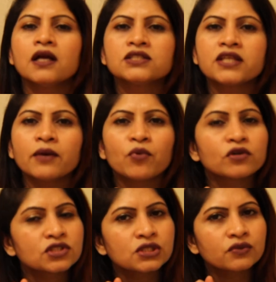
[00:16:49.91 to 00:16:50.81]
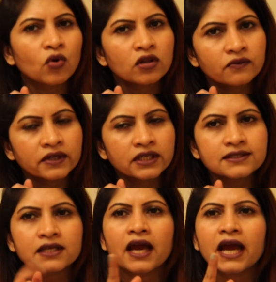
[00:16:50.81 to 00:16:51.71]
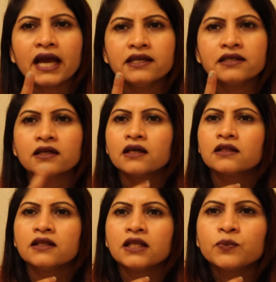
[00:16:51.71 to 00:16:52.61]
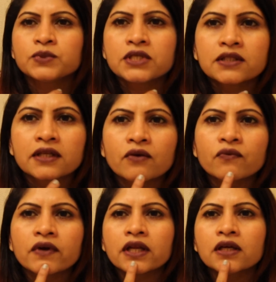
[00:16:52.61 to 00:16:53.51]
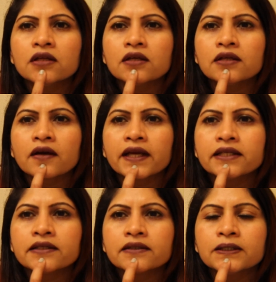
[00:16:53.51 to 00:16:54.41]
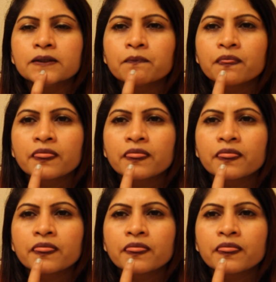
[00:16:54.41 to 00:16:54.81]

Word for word: stay positive always and the lipstick that I'm wearing right here